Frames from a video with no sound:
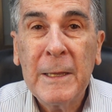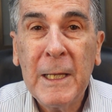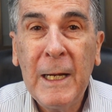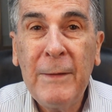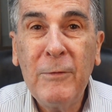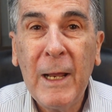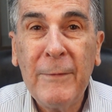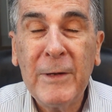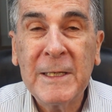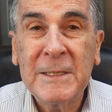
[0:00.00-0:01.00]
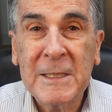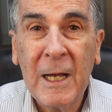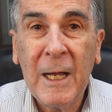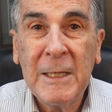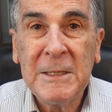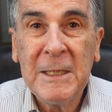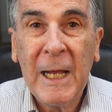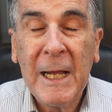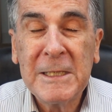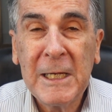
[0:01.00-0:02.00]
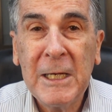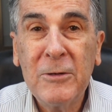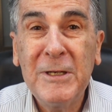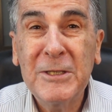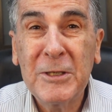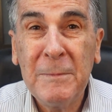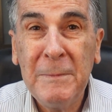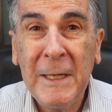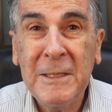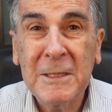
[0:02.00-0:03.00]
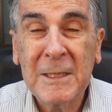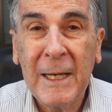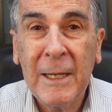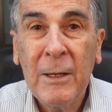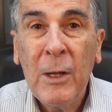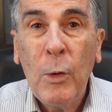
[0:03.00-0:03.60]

the level of anxiety has increased tremendously.